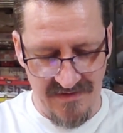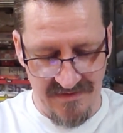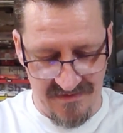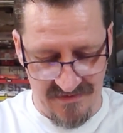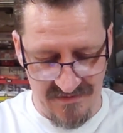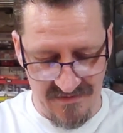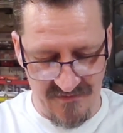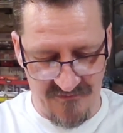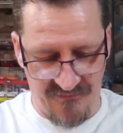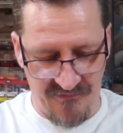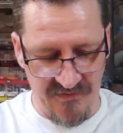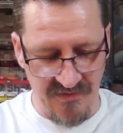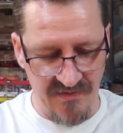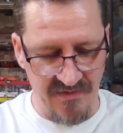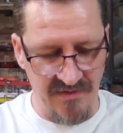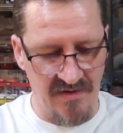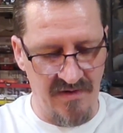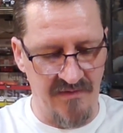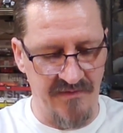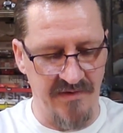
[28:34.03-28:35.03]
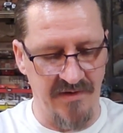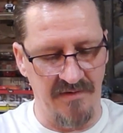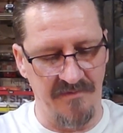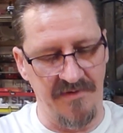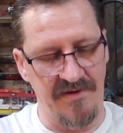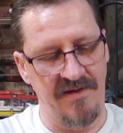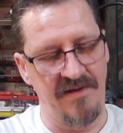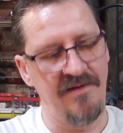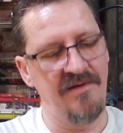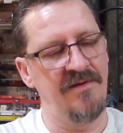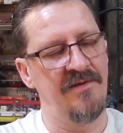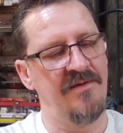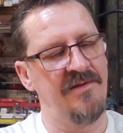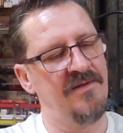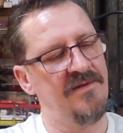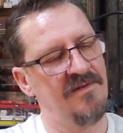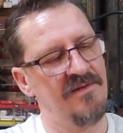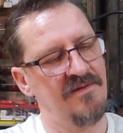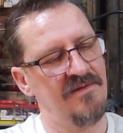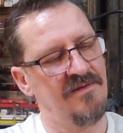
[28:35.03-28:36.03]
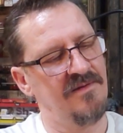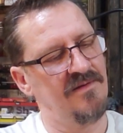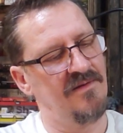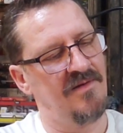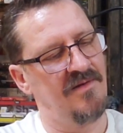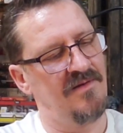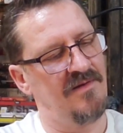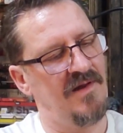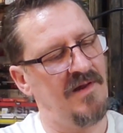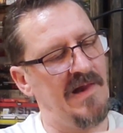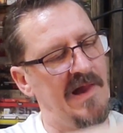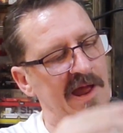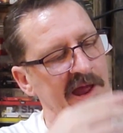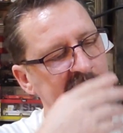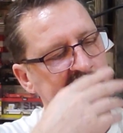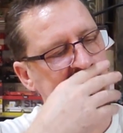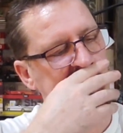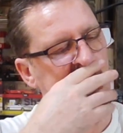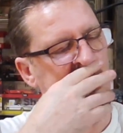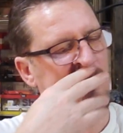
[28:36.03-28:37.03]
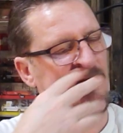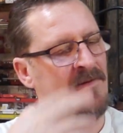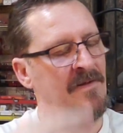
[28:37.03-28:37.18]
It looks good on there, man. I like it.